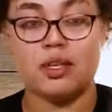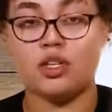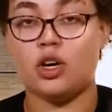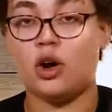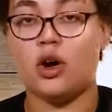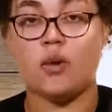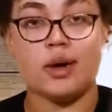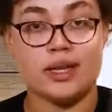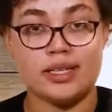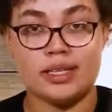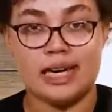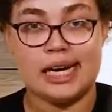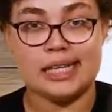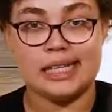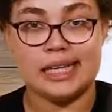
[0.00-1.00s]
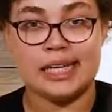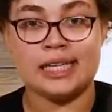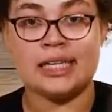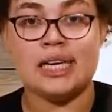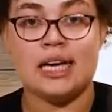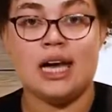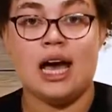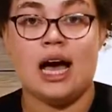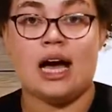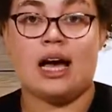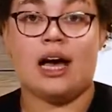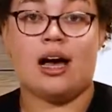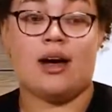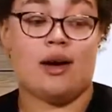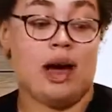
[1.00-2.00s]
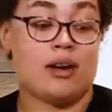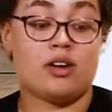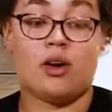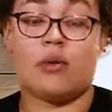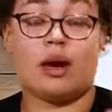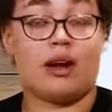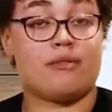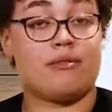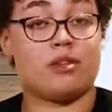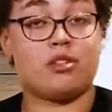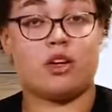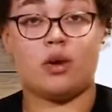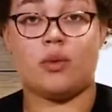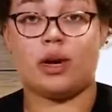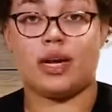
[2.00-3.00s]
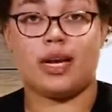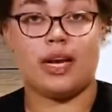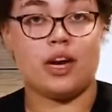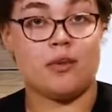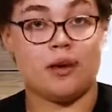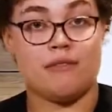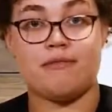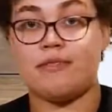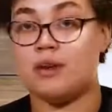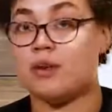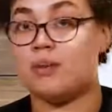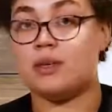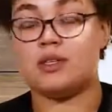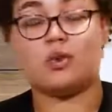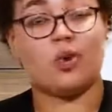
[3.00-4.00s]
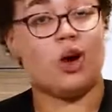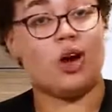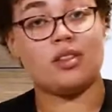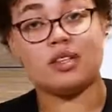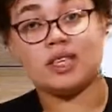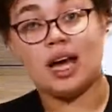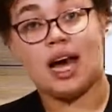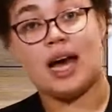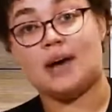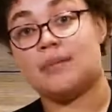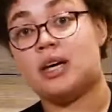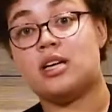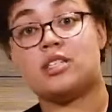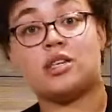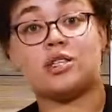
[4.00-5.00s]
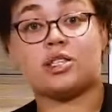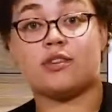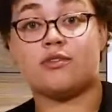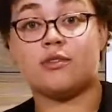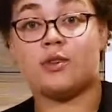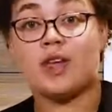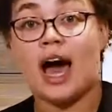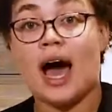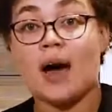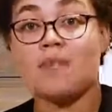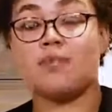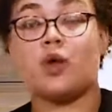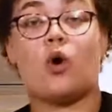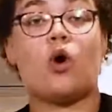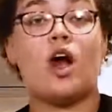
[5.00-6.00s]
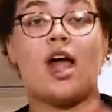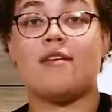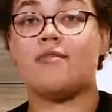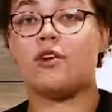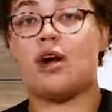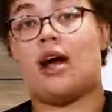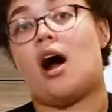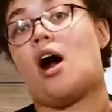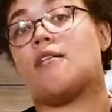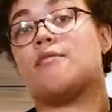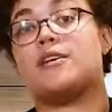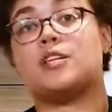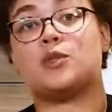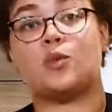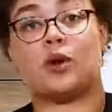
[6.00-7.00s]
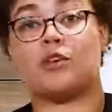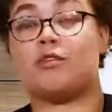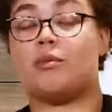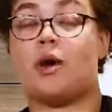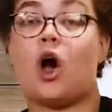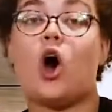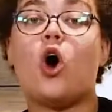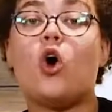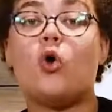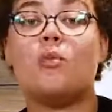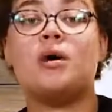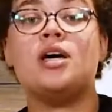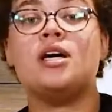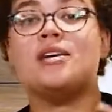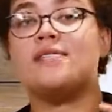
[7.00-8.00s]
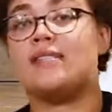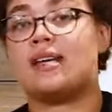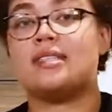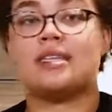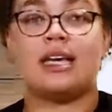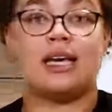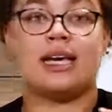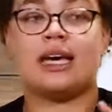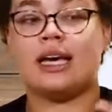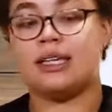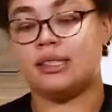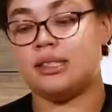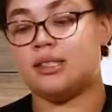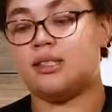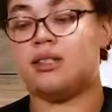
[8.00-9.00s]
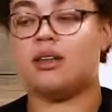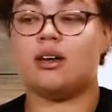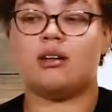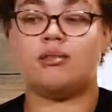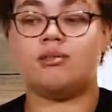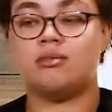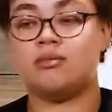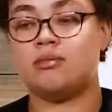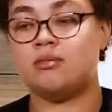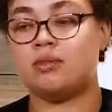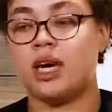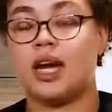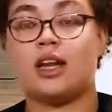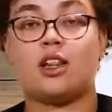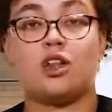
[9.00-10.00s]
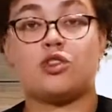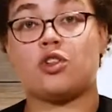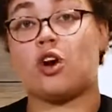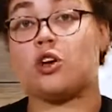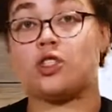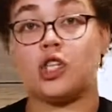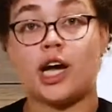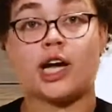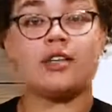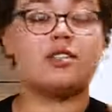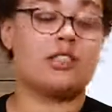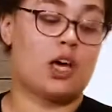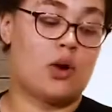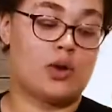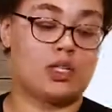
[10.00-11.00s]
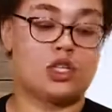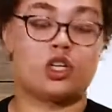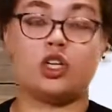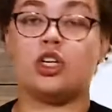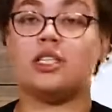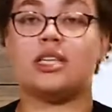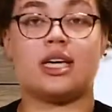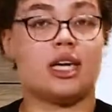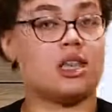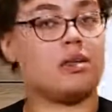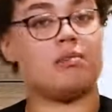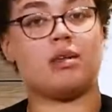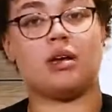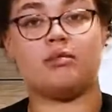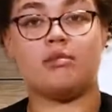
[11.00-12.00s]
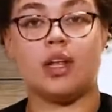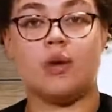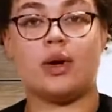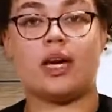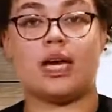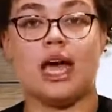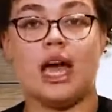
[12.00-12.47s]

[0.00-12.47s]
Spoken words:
you're always standing. I know when I first started working here, my feet would be sore all the time, so it's good for that. Or if you're at office, work from home, things can get, you know, kind of lethargic, so it's good to get the blood flowing